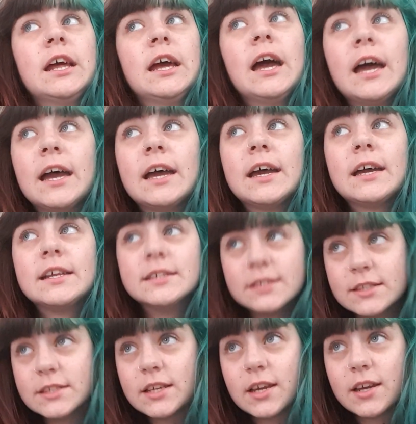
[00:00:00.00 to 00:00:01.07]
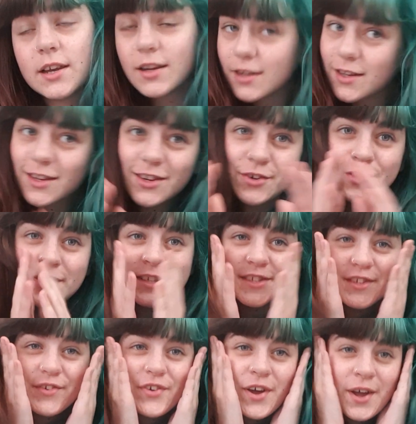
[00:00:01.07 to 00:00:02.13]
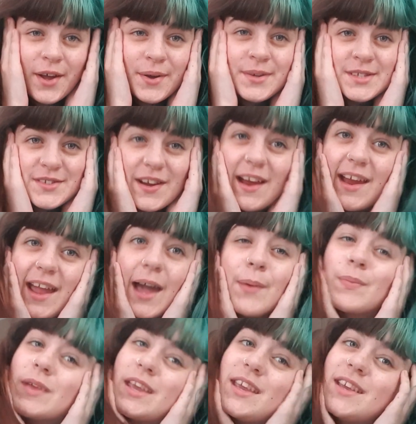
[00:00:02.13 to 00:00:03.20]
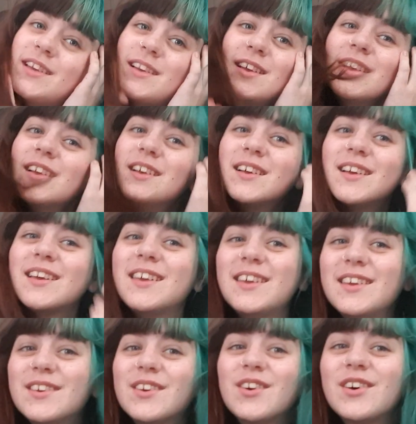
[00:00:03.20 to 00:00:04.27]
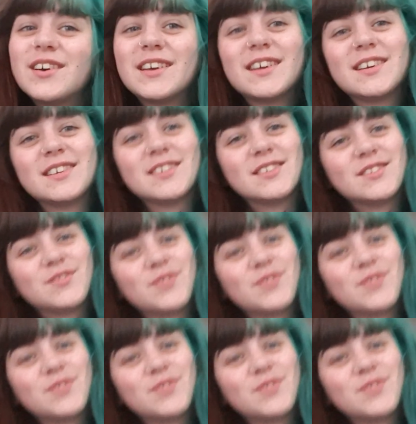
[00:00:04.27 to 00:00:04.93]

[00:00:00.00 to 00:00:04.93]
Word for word: And Christopher was very happy. He got his